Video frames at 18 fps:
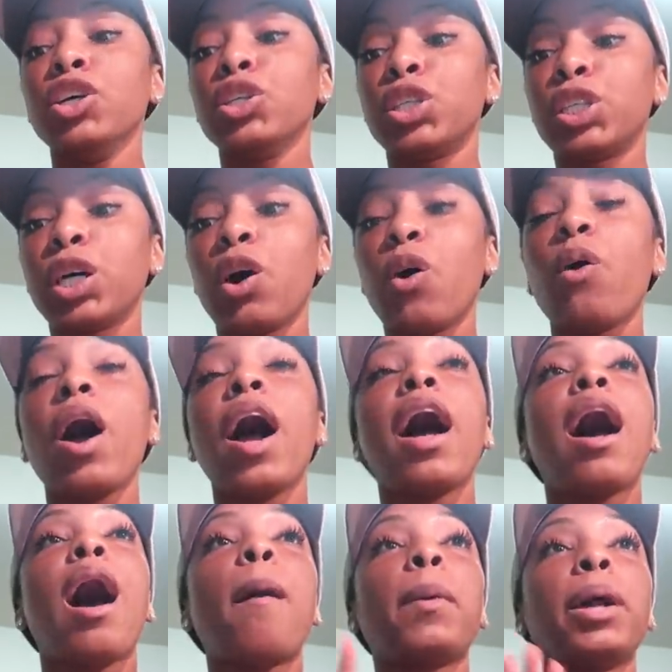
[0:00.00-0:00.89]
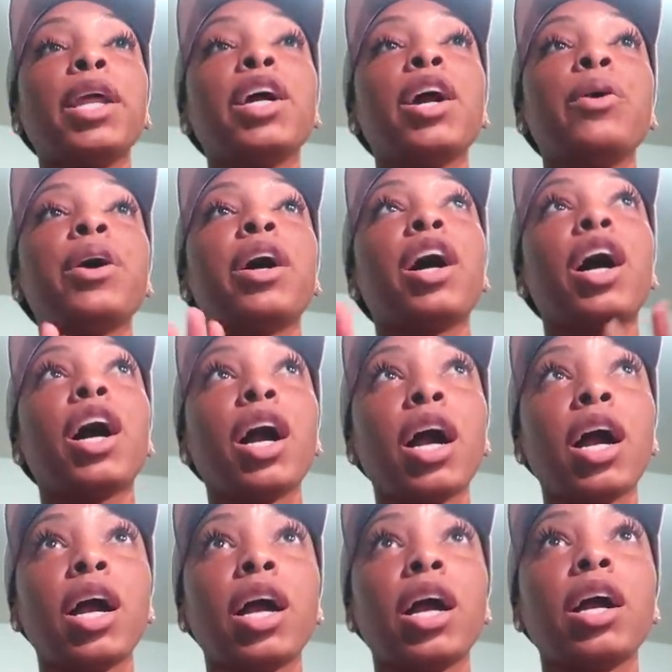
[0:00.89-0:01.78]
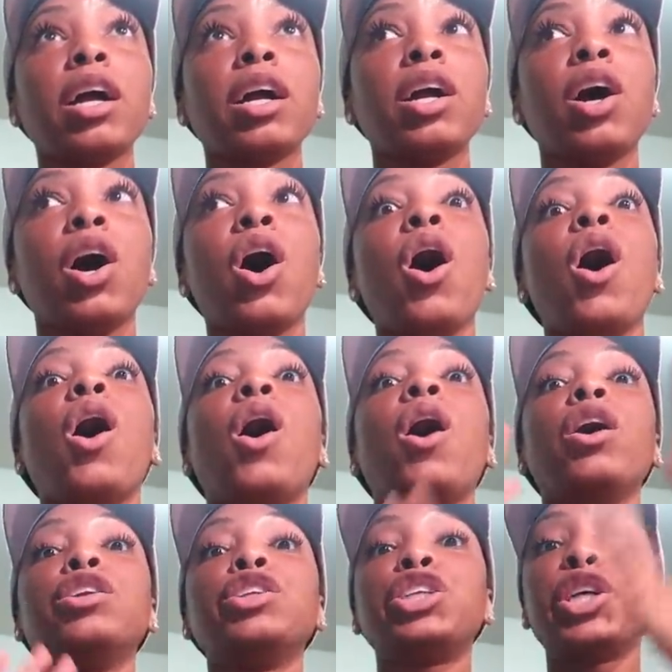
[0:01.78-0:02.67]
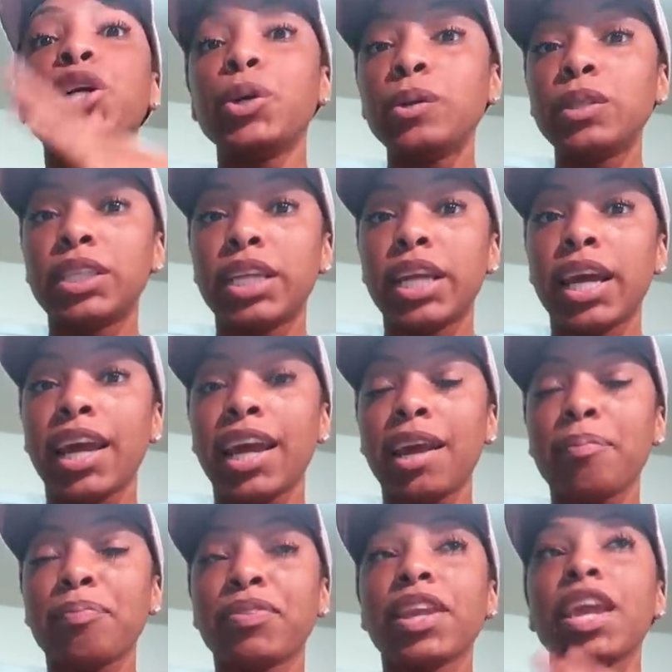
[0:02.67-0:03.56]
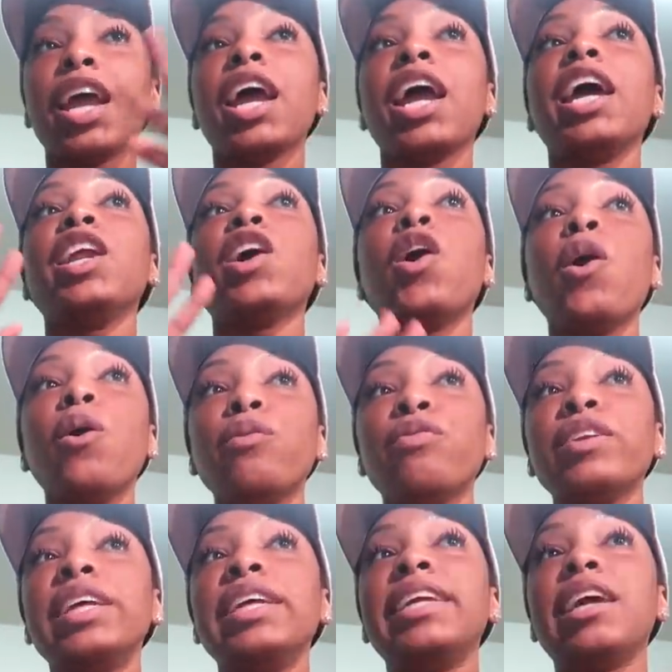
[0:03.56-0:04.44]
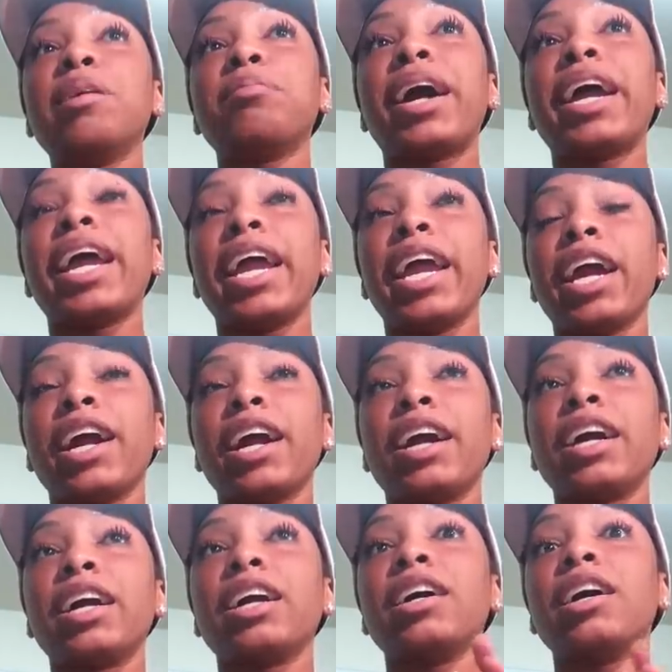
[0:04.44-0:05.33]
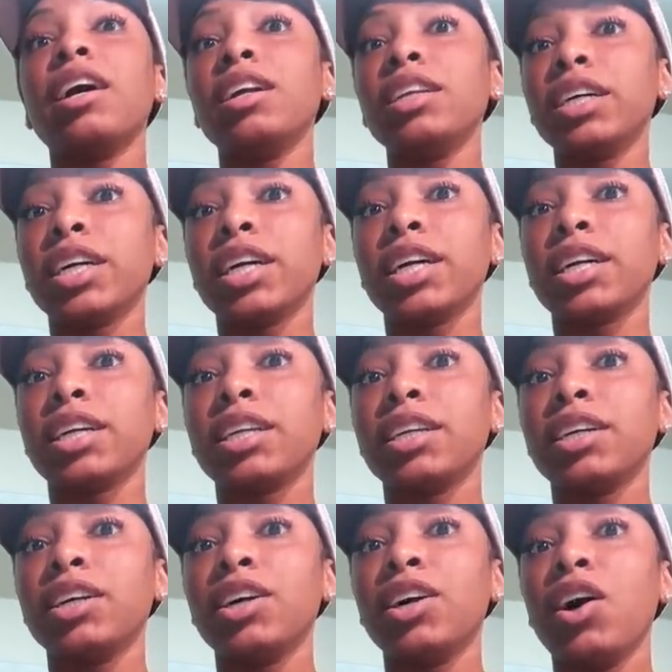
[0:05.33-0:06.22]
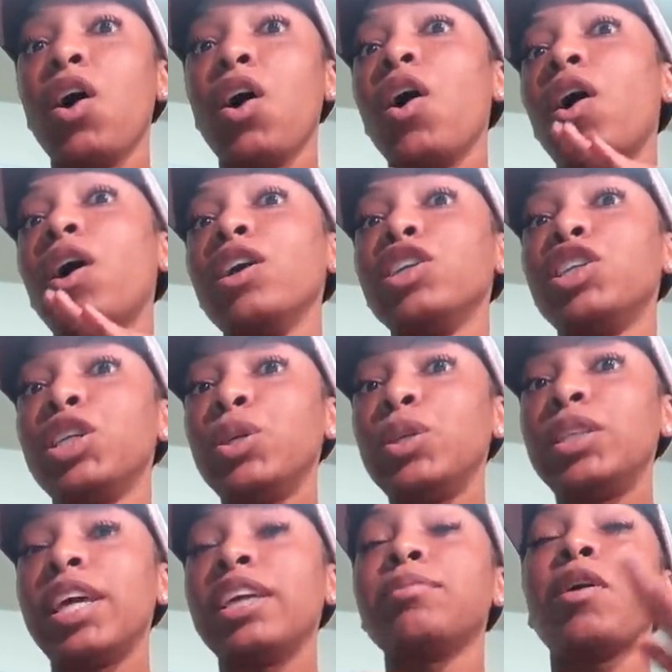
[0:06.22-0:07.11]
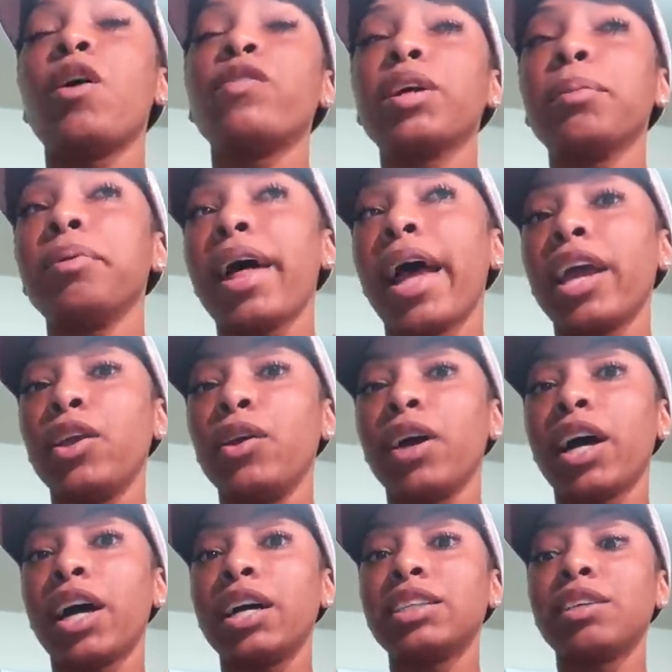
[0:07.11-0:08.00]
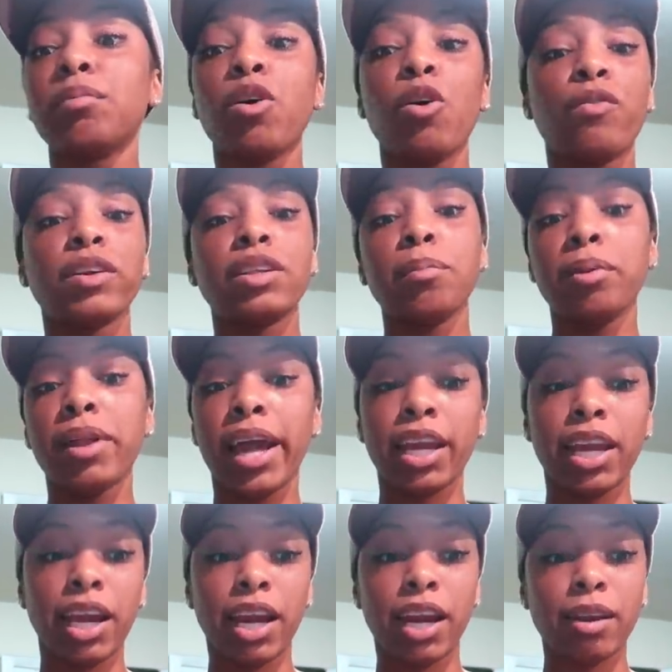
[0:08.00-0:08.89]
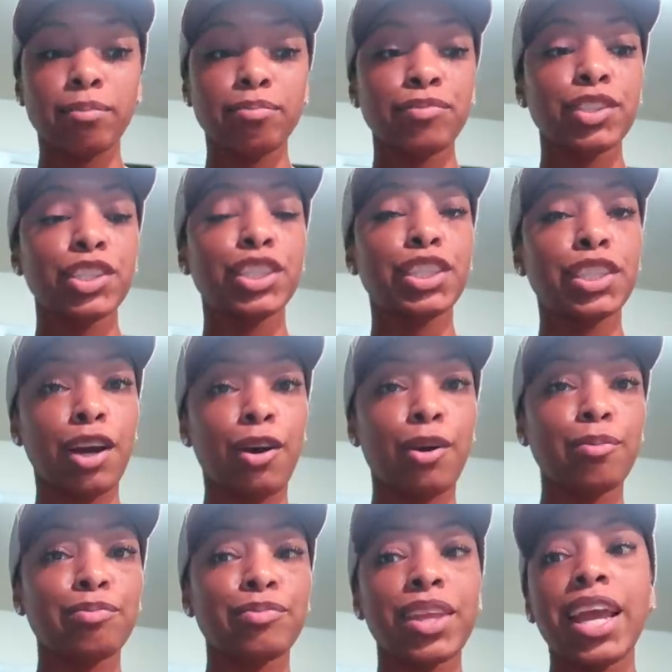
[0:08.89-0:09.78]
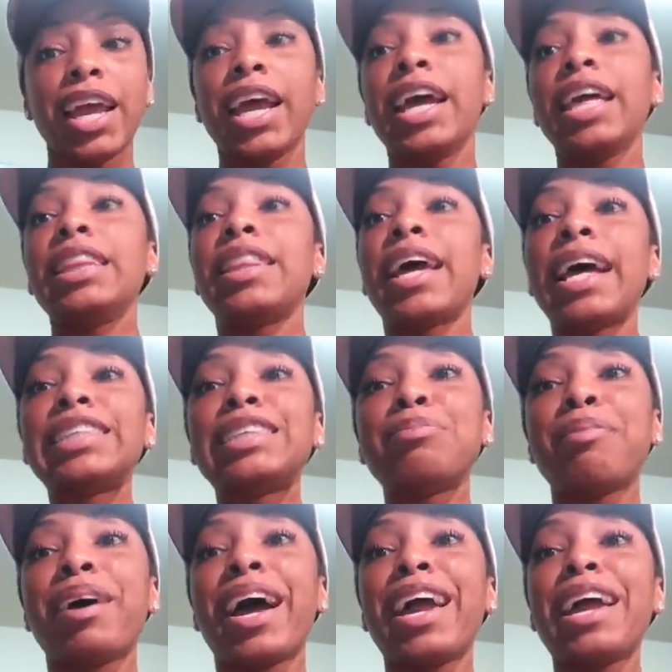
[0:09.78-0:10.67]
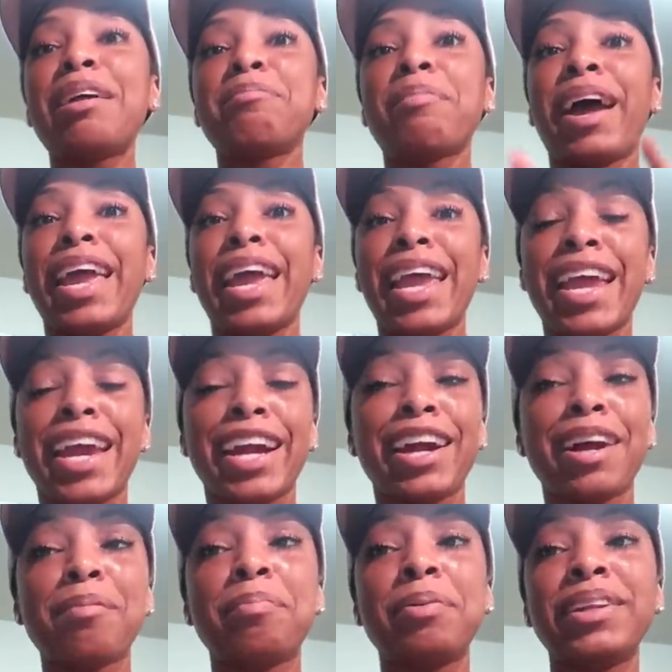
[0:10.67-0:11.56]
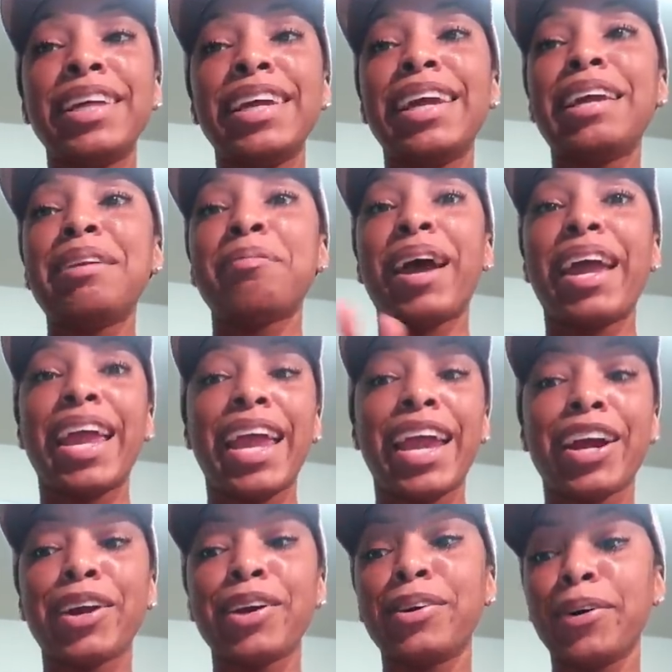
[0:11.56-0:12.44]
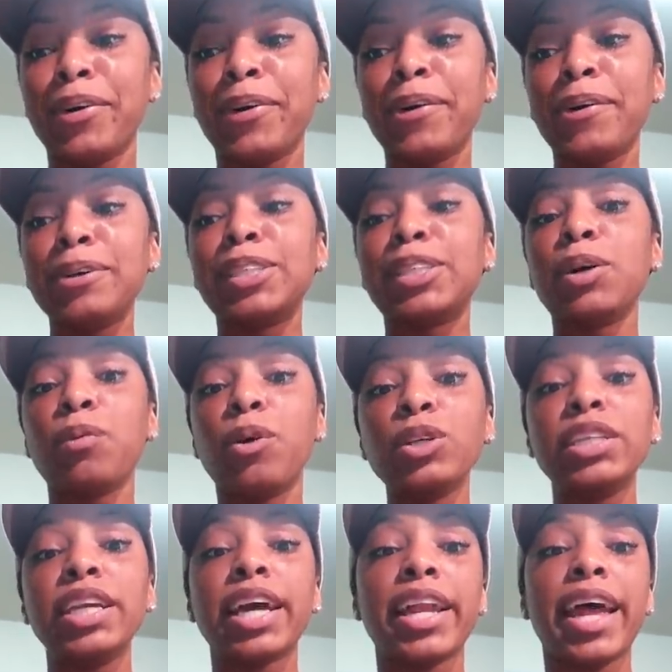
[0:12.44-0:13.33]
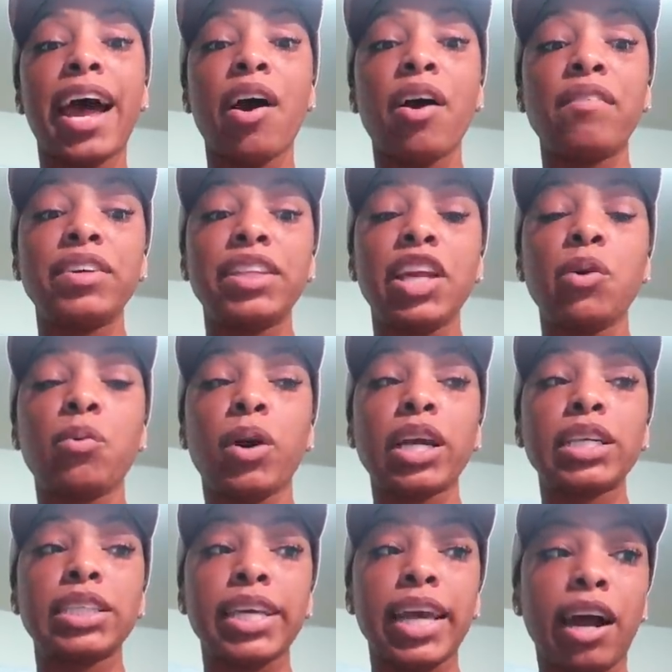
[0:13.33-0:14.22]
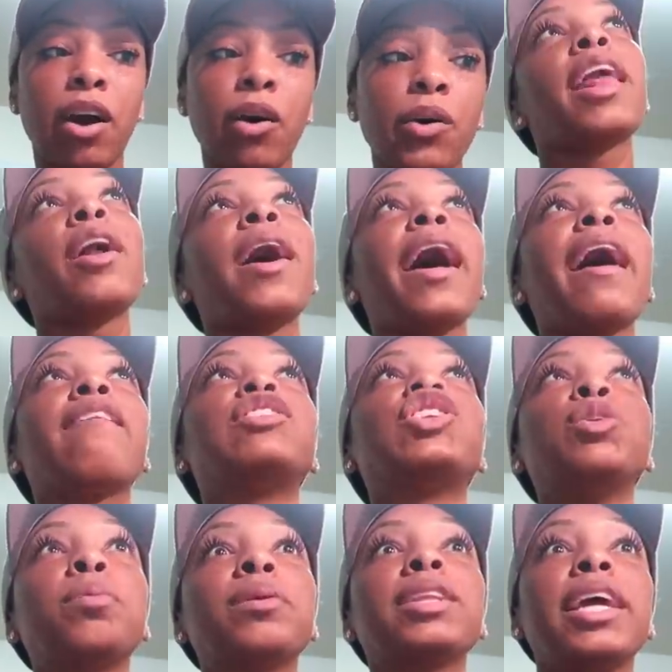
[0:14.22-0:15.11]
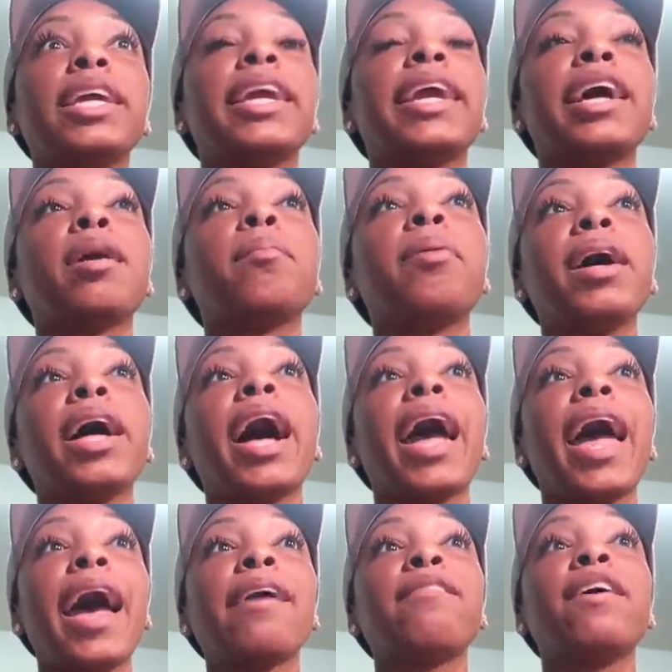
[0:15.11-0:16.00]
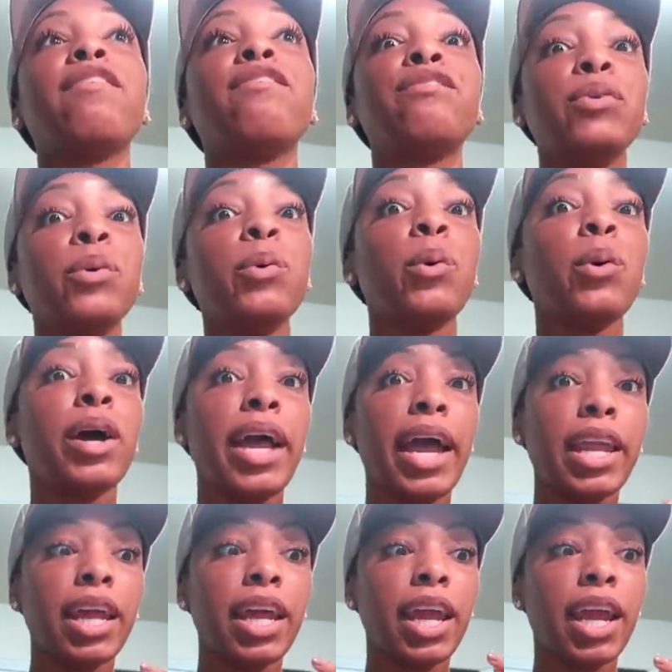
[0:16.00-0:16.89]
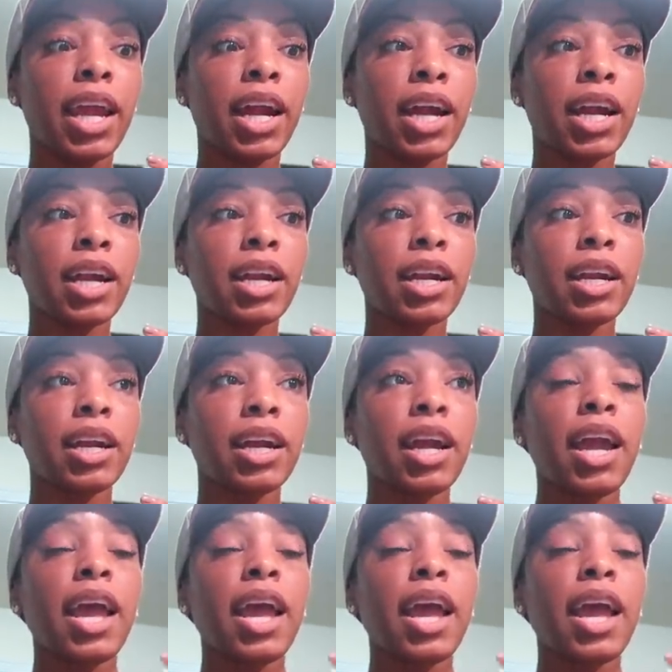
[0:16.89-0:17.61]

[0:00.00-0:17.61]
So I'm gonna go to her on Tuesday and hopefully get my hair colored on Tuesday. Cause I'm over the black, you guys. I'm over the black hair. So that's my my hair plan my hair goal so we'll see kind of how everything works out i don't have super thick hair but i have a full head of hair